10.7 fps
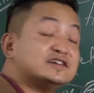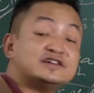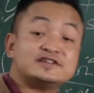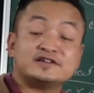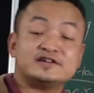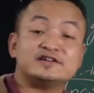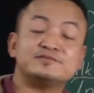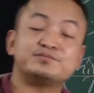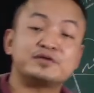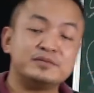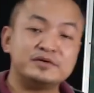teeth in
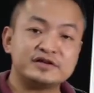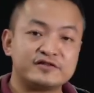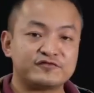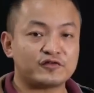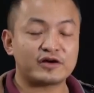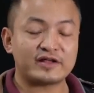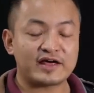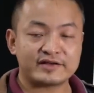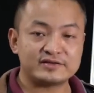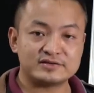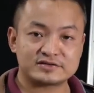permanent for an
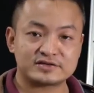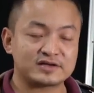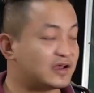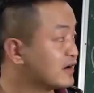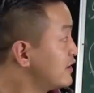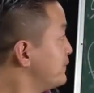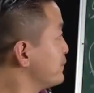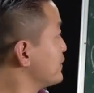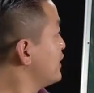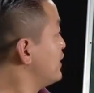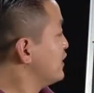adult. Clear?
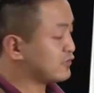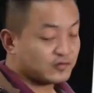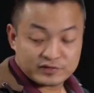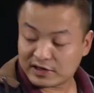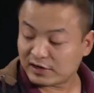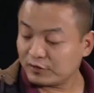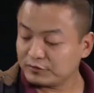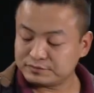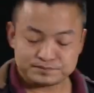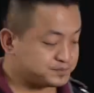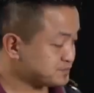So
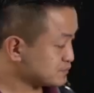now,